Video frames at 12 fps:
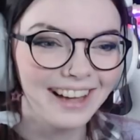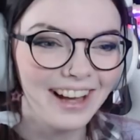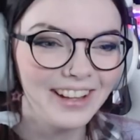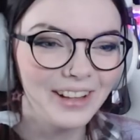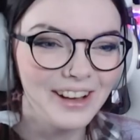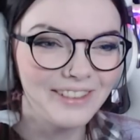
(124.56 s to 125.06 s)

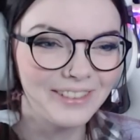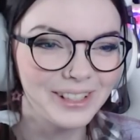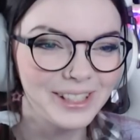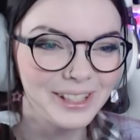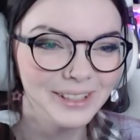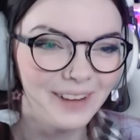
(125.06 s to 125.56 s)
love her
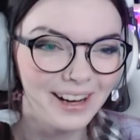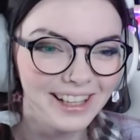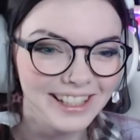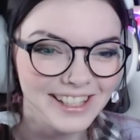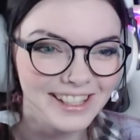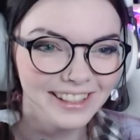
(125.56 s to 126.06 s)
so
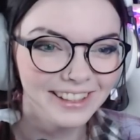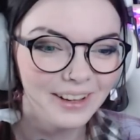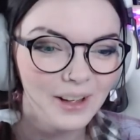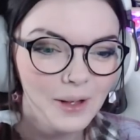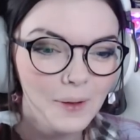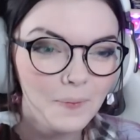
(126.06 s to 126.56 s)
much. Try to do
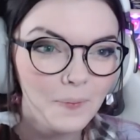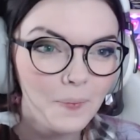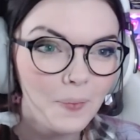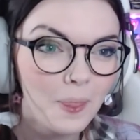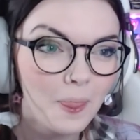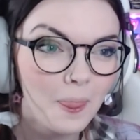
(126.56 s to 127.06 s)

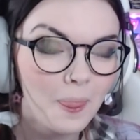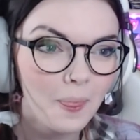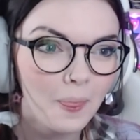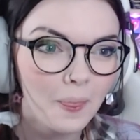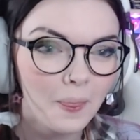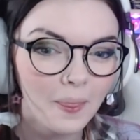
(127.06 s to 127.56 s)
everything myself.